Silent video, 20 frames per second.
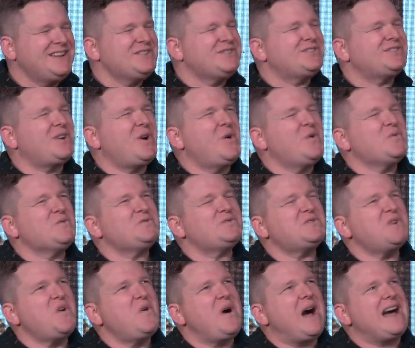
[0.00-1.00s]
So
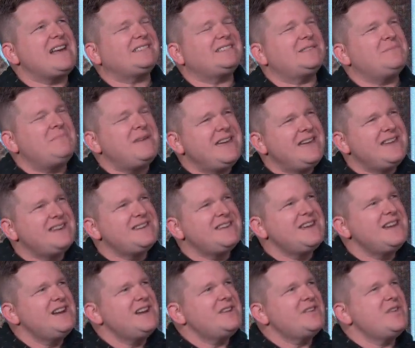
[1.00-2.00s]
I said, man,
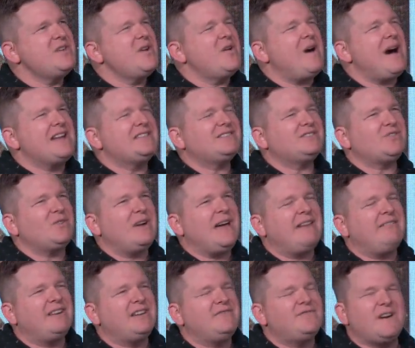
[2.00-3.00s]
you know, I just don't
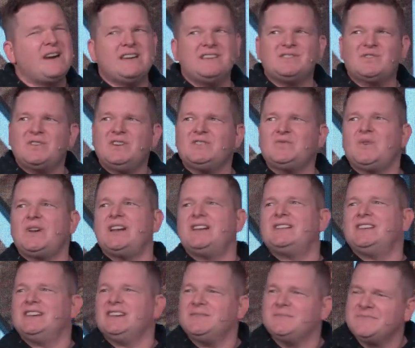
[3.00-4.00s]
have any faith. So here's what I
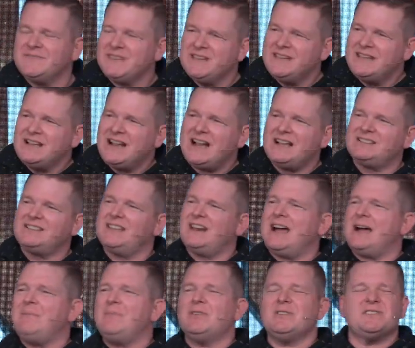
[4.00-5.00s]
did. I said,
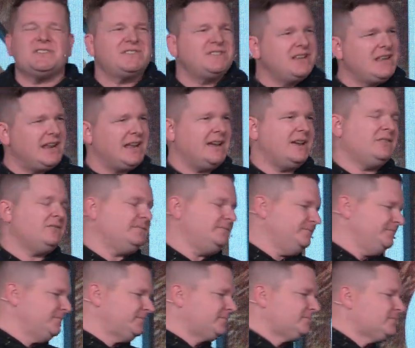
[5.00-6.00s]
I'm going to sit down
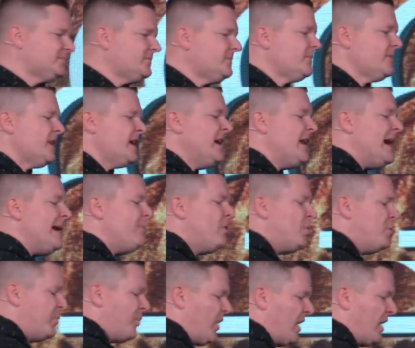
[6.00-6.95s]
and I'm going to